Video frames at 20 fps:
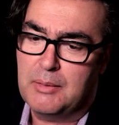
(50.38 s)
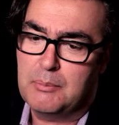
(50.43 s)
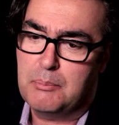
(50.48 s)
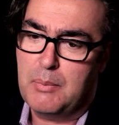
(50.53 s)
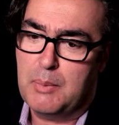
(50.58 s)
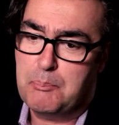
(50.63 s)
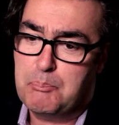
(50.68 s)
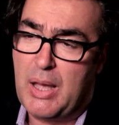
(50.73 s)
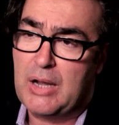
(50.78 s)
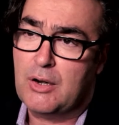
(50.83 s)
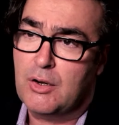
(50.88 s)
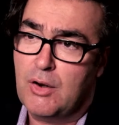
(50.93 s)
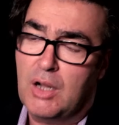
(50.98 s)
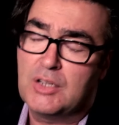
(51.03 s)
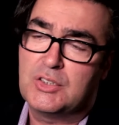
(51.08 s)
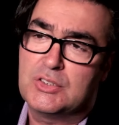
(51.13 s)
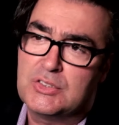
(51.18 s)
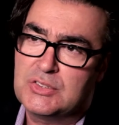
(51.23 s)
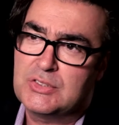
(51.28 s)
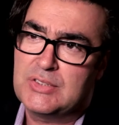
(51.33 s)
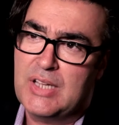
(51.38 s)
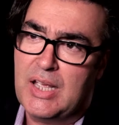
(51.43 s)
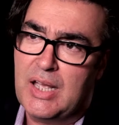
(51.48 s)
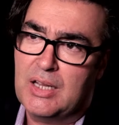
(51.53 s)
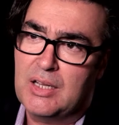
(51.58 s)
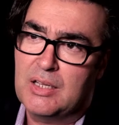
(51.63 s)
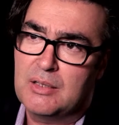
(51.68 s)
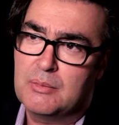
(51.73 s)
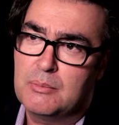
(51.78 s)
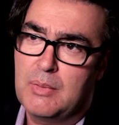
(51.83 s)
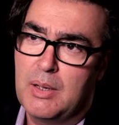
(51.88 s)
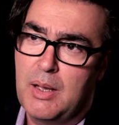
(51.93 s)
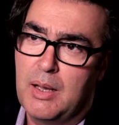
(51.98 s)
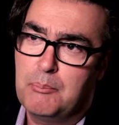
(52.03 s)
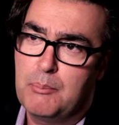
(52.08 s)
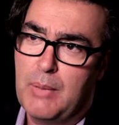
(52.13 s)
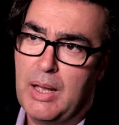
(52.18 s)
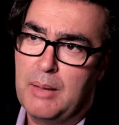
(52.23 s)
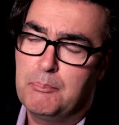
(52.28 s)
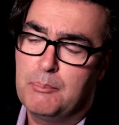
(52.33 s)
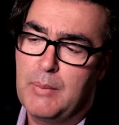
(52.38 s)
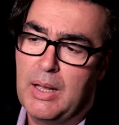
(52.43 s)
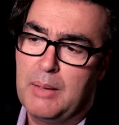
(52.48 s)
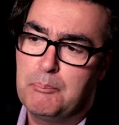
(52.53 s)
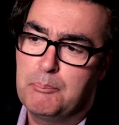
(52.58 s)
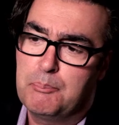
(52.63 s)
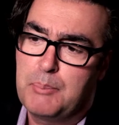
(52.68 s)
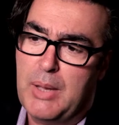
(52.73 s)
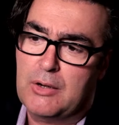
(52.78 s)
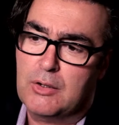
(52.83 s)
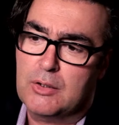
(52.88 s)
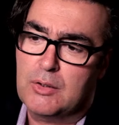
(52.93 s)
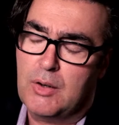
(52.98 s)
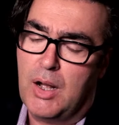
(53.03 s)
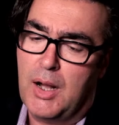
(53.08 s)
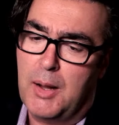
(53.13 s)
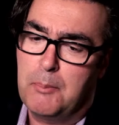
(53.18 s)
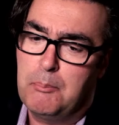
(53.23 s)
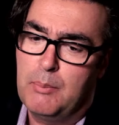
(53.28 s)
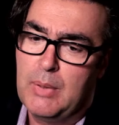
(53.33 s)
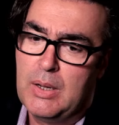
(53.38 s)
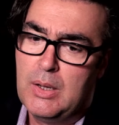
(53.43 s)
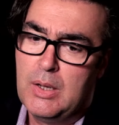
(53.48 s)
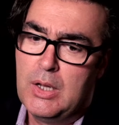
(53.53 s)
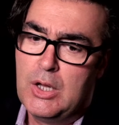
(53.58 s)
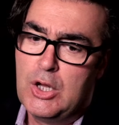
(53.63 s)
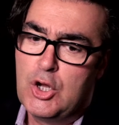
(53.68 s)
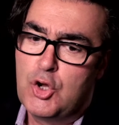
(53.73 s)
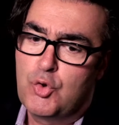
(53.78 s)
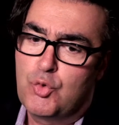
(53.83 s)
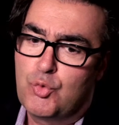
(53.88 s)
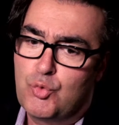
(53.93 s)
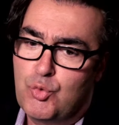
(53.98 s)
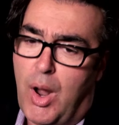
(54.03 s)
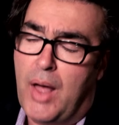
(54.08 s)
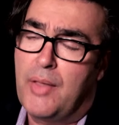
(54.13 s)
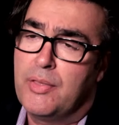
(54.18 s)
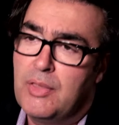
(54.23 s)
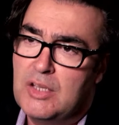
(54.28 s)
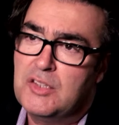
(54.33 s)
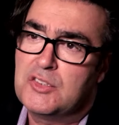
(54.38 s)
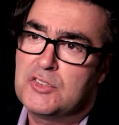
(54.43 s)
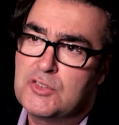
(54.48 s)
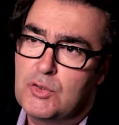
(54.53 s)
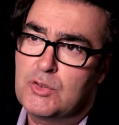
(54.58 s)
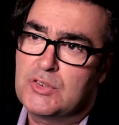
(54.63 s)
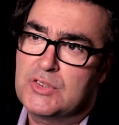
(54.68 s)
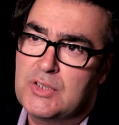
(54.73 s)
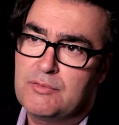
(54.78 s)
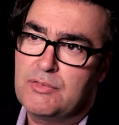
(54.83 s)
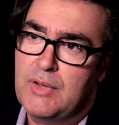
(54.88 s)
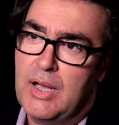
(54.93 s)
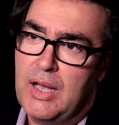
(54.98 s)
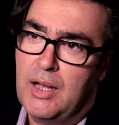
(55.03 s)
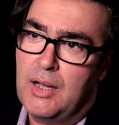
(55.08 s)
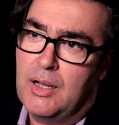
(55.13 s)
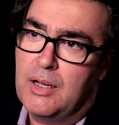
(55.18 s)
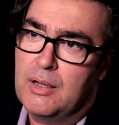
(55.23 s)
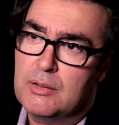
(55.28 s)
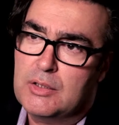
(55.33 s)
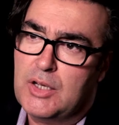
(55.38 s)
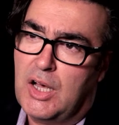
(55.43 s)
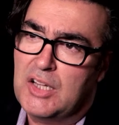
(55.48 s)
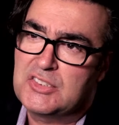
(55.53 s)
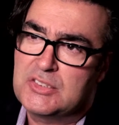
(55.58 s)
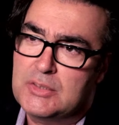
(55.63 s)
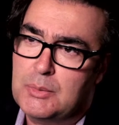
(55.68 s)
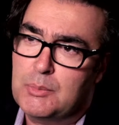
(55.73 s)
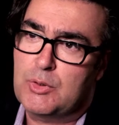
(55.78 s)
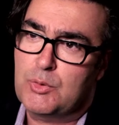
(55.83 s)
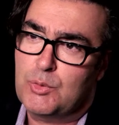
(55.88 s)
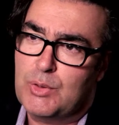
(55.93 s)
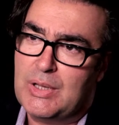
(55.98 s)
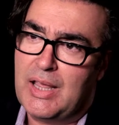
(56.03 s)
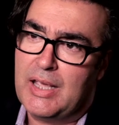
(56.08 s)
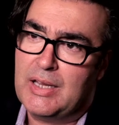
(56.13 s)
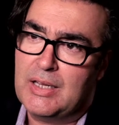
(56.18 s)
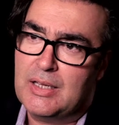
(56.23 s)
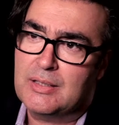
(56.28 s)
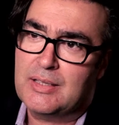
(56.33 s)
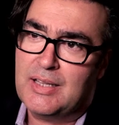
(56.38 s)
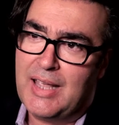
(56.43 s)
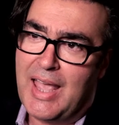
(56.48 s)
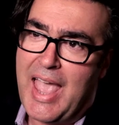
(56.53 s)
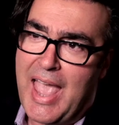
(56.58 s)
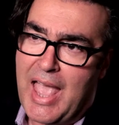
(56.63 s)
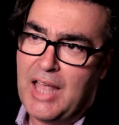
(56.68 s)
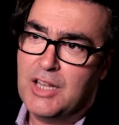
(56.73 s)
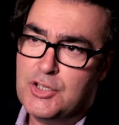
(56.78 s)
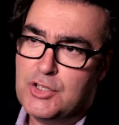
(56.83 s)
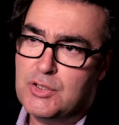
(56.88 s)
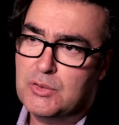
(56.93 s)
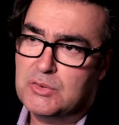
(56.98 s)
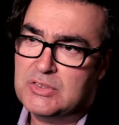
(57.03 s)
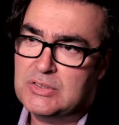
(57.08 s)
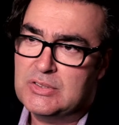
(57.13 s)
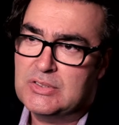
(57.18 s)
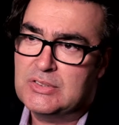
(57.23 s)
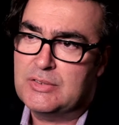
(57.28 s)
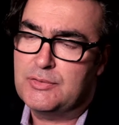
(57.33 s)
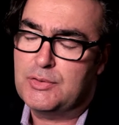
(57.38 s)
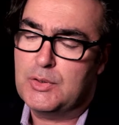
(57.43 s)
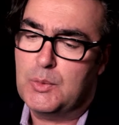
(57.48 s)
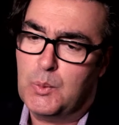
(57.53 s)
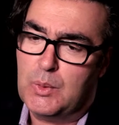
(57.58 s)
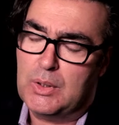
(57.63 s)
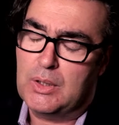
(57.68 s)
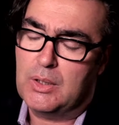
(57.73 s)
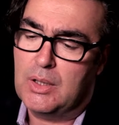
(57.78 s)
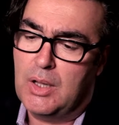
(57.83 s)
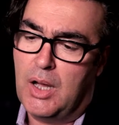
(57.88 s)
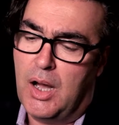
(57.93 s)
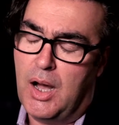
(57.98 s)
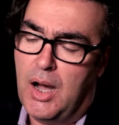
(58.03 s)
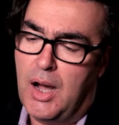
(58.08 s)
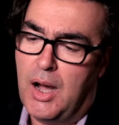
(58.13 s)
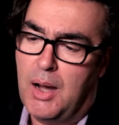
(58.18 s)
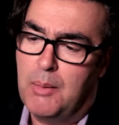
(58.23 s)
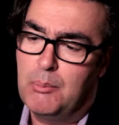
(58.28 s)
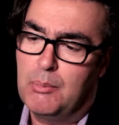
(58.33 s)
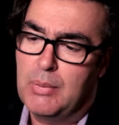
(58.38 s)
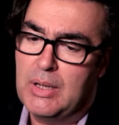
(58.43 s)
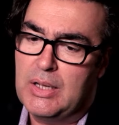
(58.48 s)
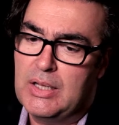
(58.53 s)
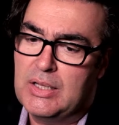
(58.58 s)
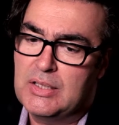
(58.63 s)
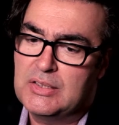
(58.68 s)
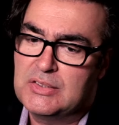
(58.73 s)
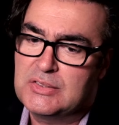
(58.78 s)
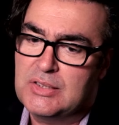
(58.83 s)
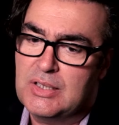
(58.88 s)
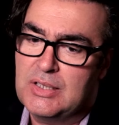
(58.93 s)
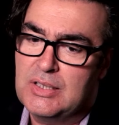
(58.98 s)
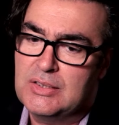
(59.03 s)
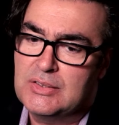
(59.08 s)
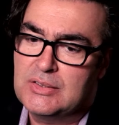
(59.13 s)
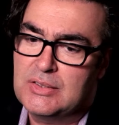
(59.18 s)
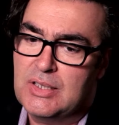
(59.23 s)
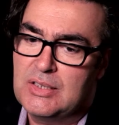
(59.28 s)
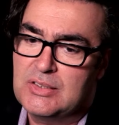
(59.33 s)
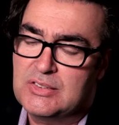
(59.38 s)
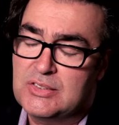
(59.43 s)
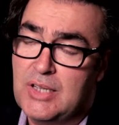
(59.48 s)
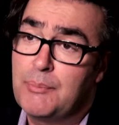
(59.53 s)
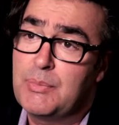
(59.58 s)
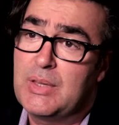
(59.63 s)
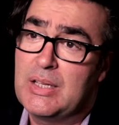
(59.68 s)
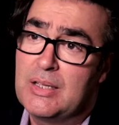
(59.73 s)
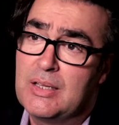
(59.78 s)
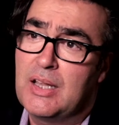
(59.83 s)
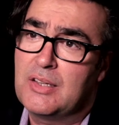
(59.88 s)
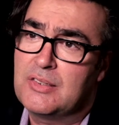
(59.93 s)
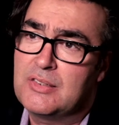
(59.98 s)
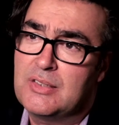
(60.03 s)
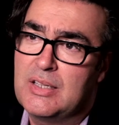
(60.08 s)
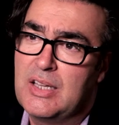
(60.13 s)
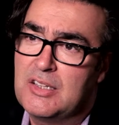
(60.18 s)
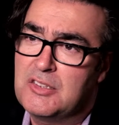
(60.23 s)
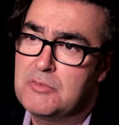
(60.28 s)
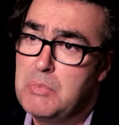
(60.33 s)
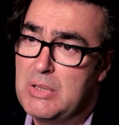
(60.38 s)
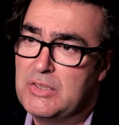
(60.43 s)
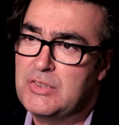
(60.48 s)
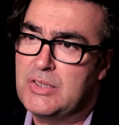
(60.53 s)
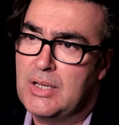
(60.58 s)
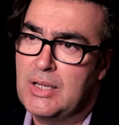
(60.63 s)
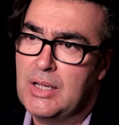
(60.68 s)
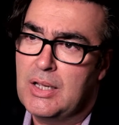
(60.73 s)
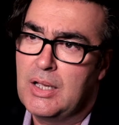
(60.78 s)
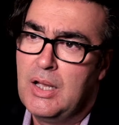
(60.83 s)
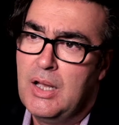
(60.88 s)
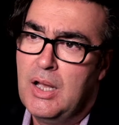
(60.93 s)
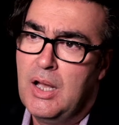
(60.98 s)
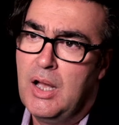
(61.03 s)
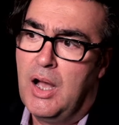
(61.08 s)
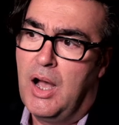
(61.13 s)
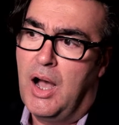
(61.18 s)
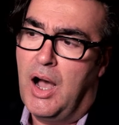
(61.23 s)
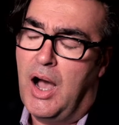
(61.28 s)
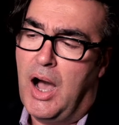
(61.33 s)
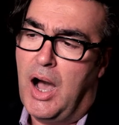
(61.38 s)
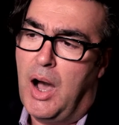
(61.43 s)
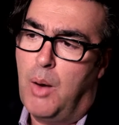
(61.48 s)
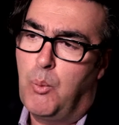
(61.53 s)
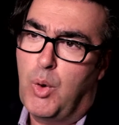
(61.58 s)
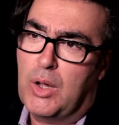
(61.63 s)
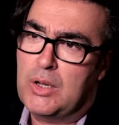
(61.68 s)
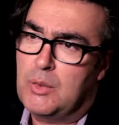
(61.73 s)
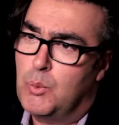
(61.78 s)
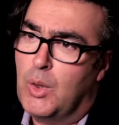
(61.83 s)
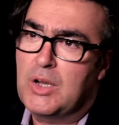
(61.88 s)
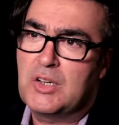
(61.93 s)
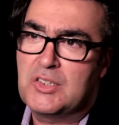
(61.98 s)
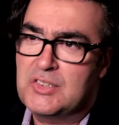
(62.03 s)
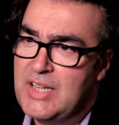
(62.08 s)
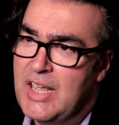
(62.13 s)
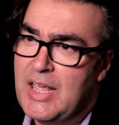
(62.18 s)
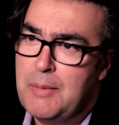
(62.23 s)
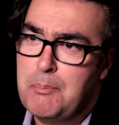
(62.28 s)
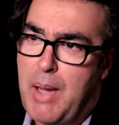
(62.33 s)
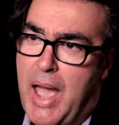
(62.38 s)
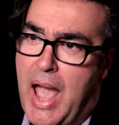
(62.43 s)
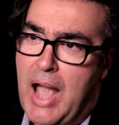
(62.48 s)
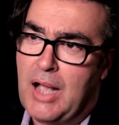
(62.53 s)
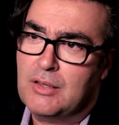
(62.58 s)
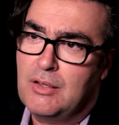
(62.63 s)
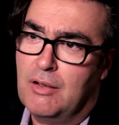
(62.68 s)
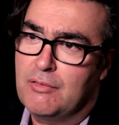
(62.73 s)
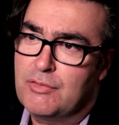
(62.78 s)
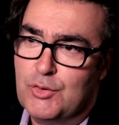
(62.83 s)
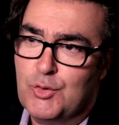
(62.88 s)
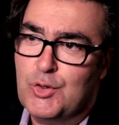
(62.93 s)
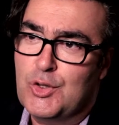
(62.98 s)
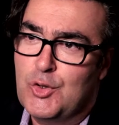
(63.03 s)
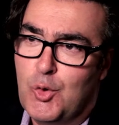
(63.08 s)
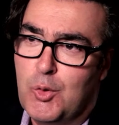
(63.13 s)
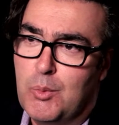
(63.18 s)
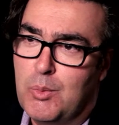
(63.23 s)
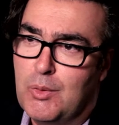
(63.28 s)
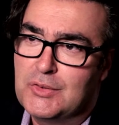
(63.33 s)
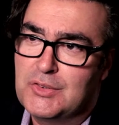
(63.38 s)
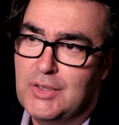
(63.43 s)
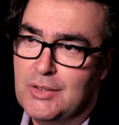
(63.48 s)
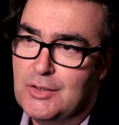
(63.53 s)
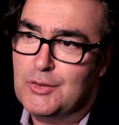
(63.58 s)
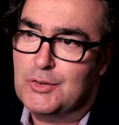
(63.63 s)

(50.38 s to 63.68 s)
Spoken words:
better understand and better run these sorts of customer-related end uses, if you will, is something that's missing. What is the impact of renewables on your